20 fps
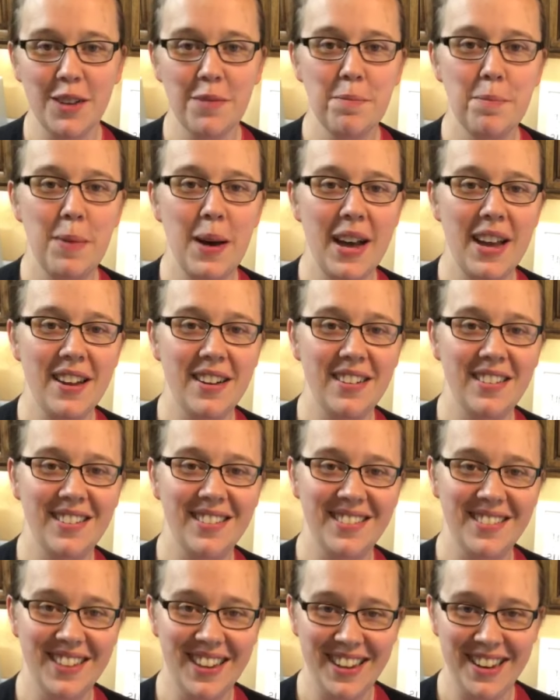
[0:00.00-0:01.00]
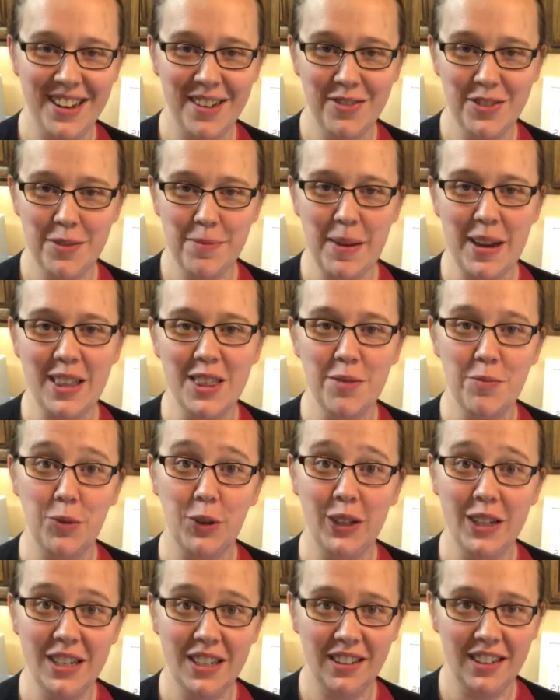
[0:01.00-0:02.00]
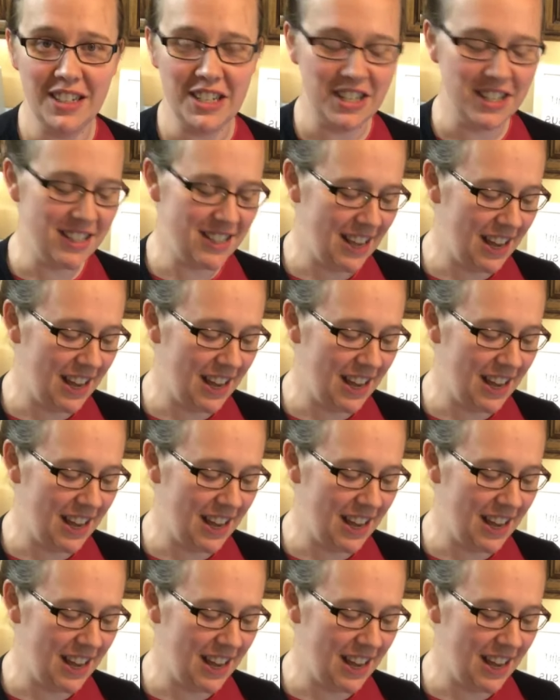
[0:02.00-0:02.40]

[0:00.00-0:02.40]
but enough to make them really delicious.